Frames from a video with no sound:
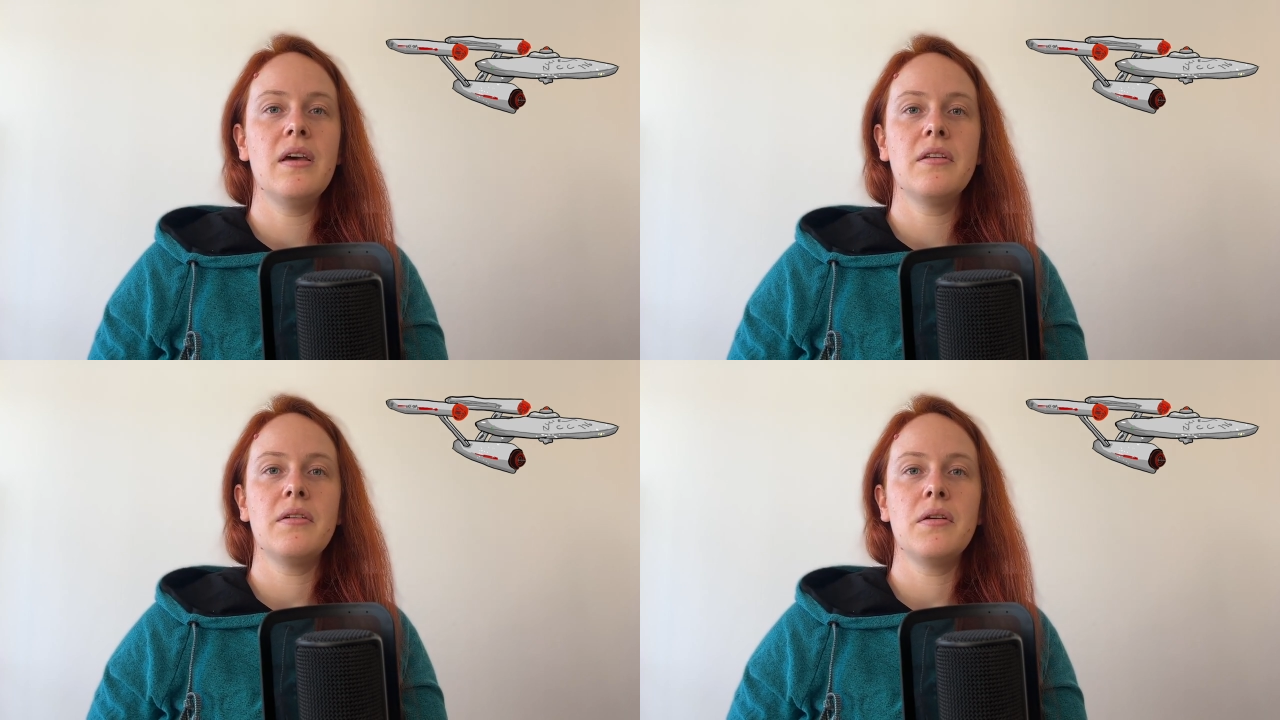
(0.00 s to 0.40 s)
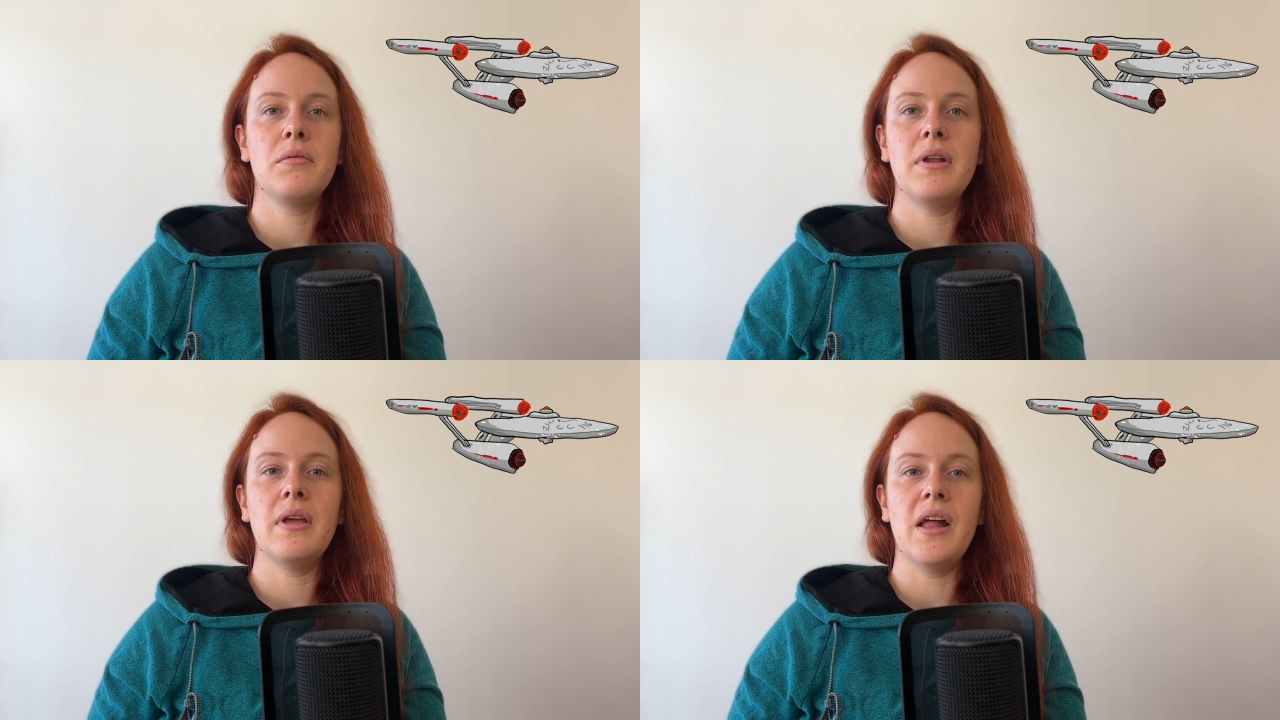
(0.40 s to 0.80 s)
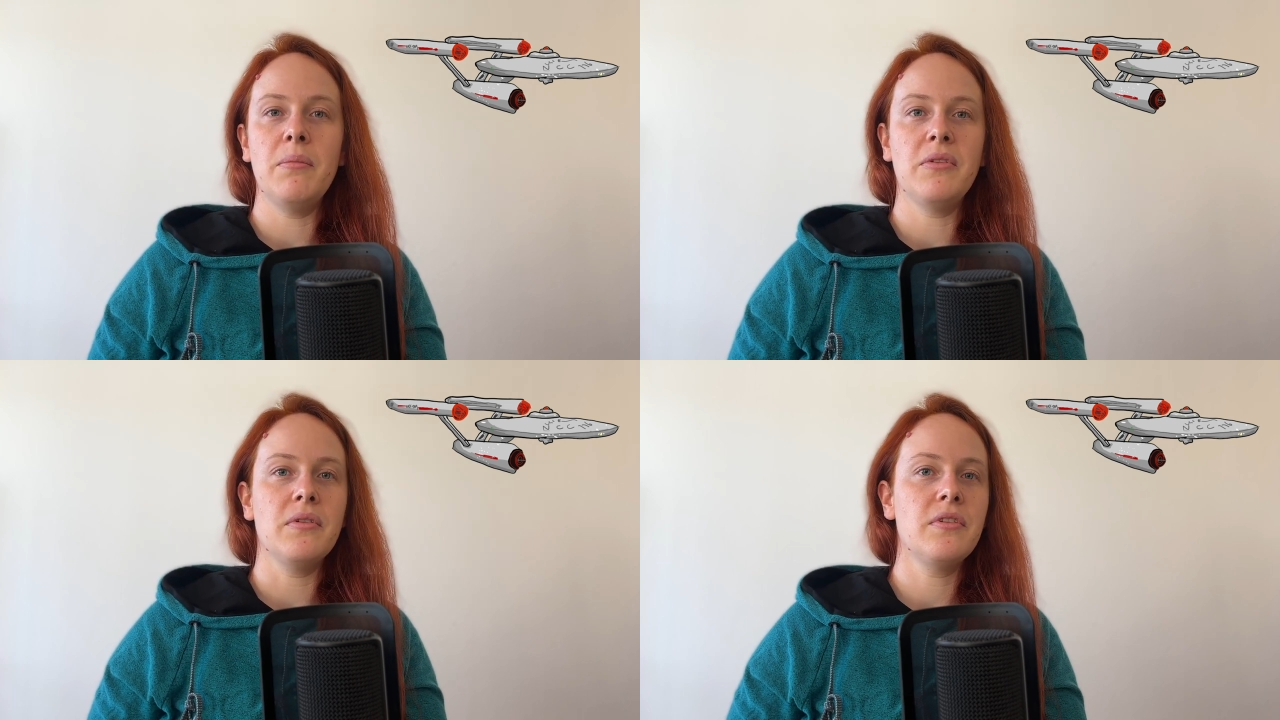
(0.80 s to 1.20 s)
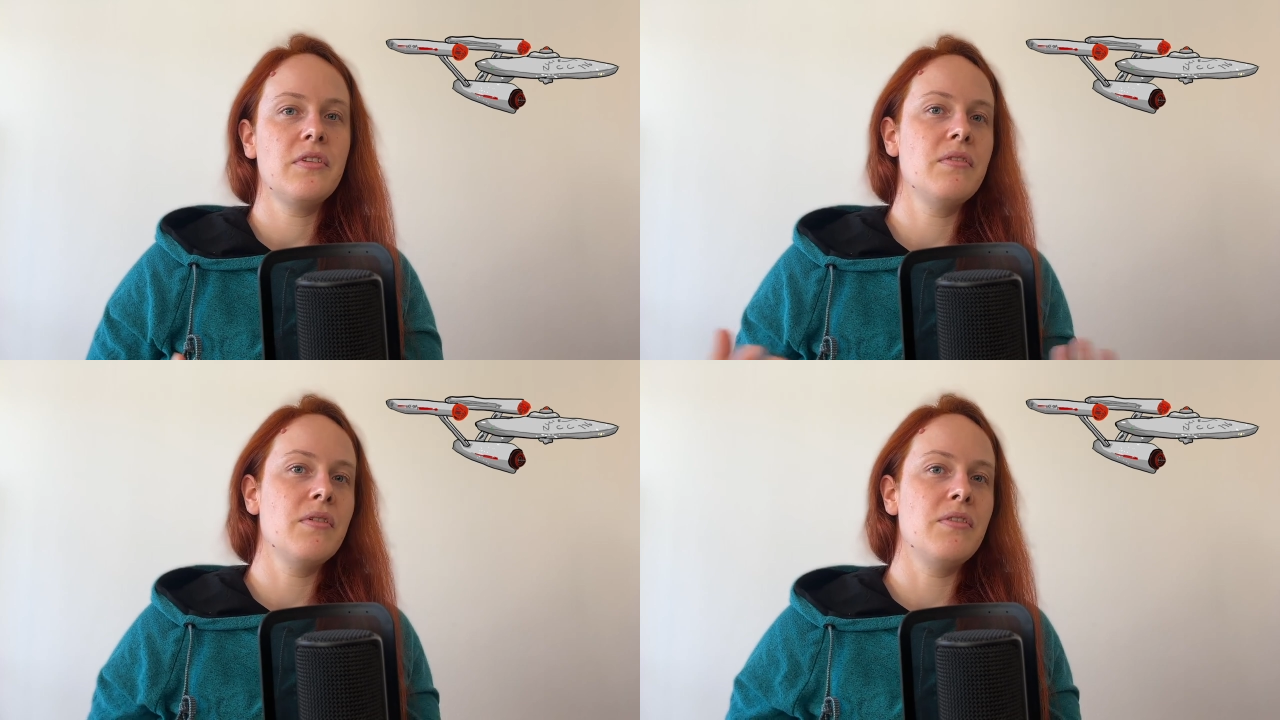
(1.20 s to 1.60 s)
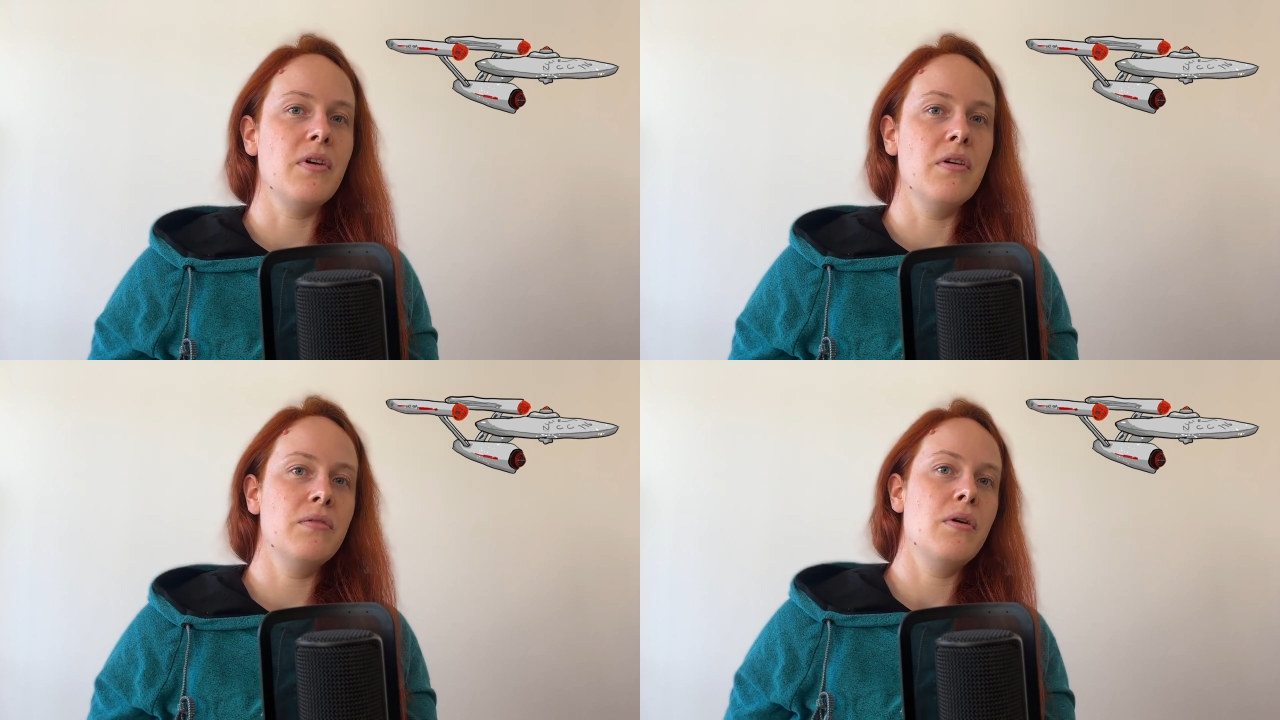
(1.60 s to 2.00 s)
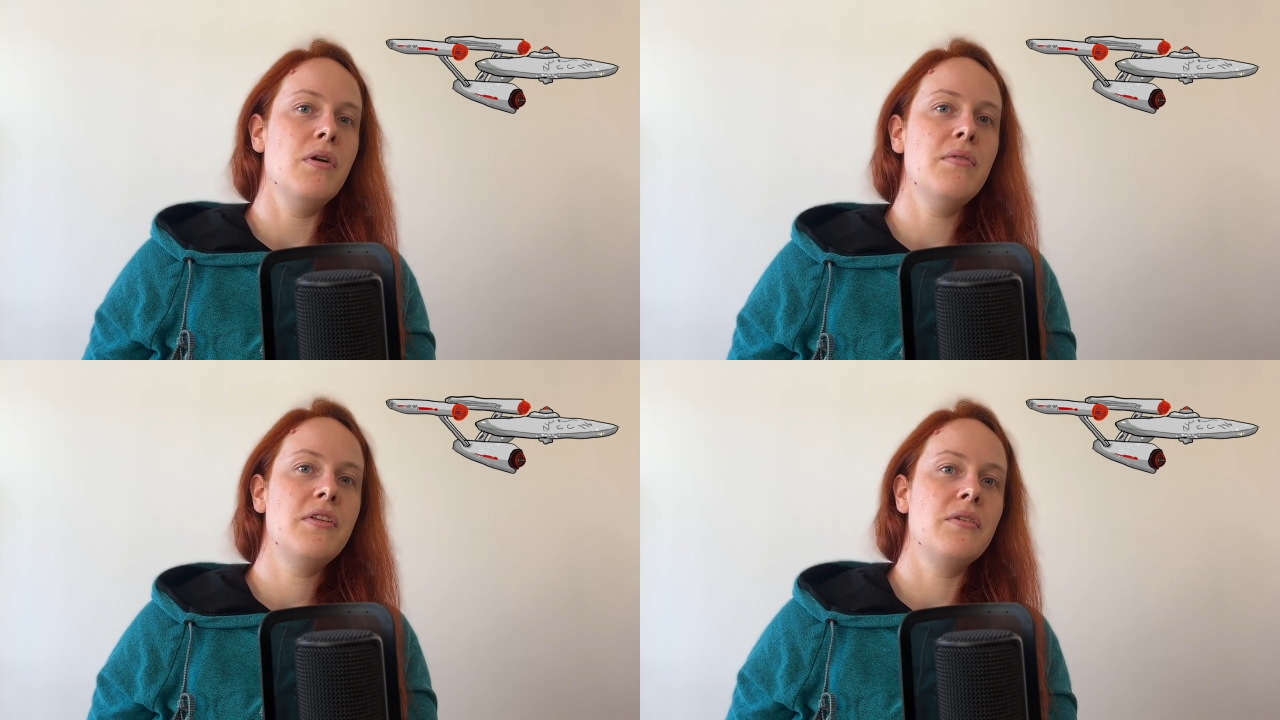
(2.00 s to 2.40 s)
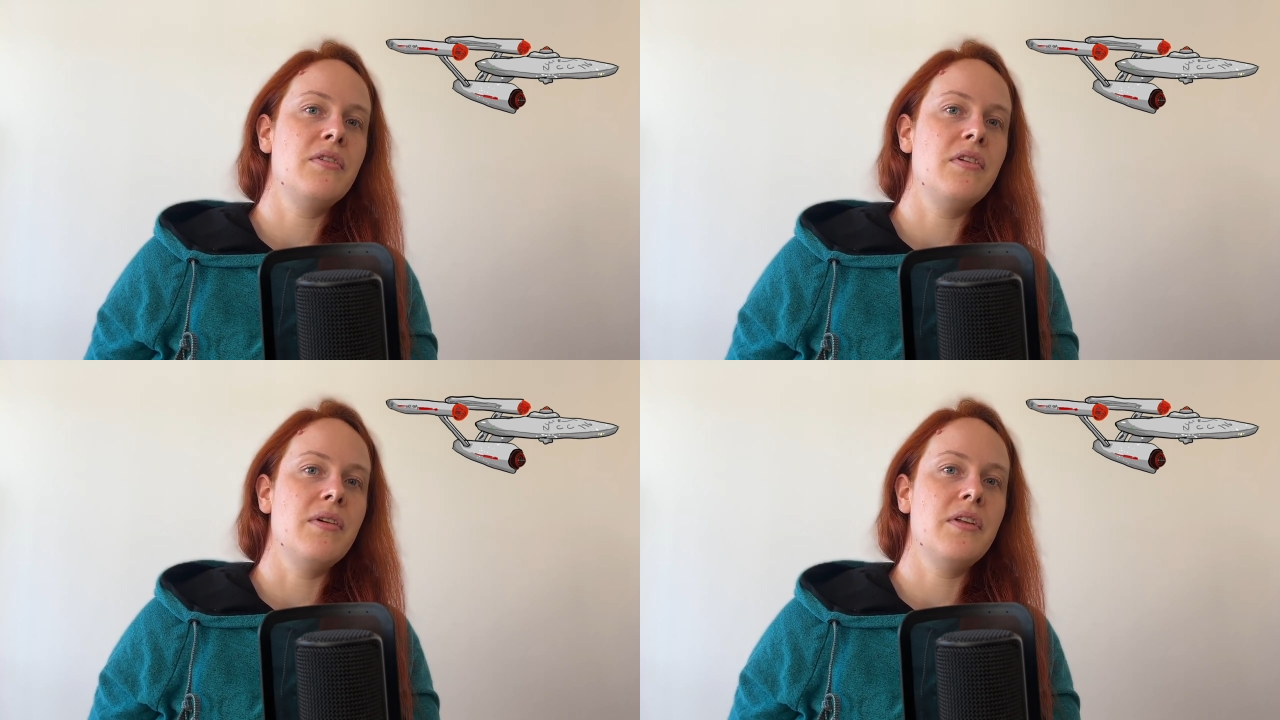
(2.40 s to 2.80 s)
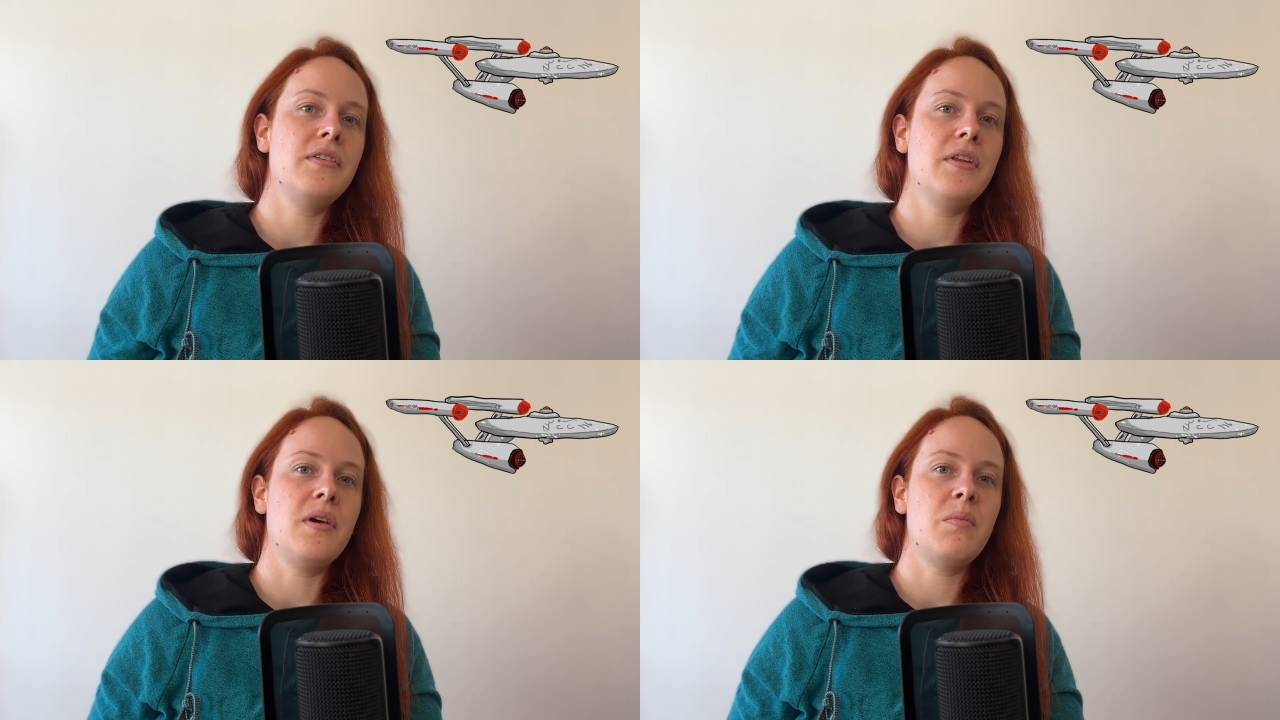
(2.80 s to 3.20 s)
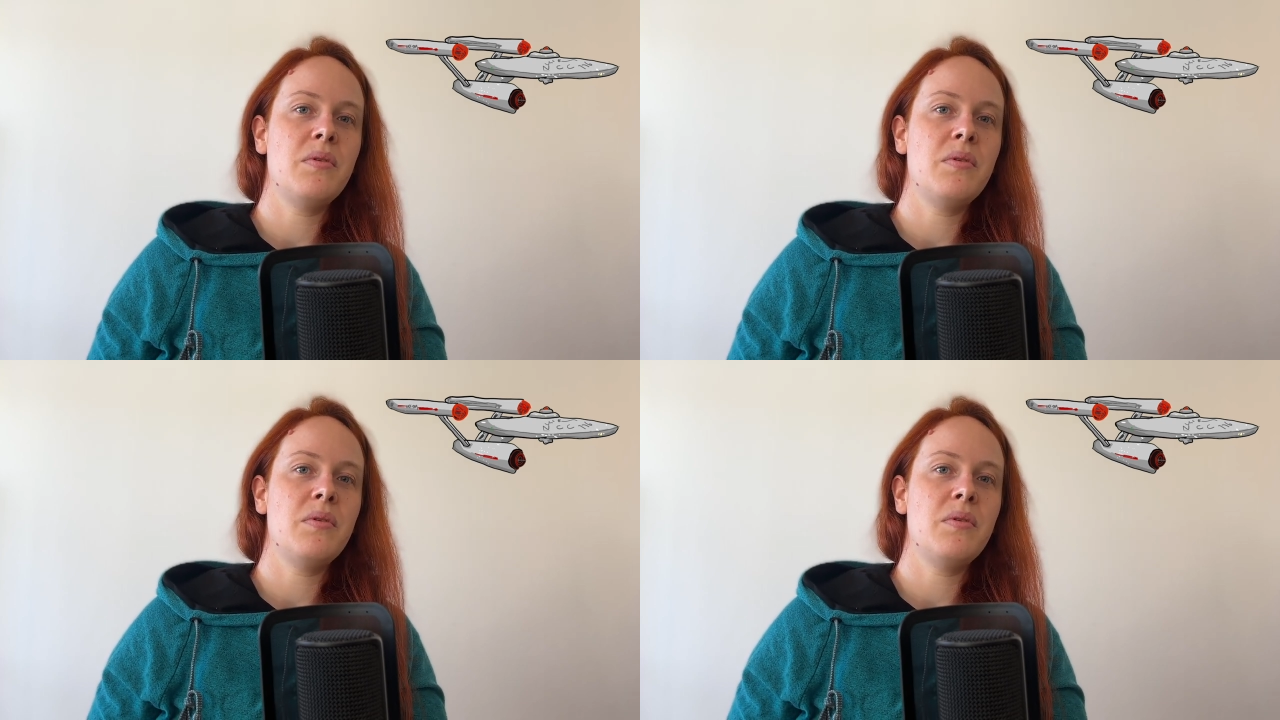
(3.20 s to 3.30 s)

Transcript: So it really helps you just with the overall research device setup.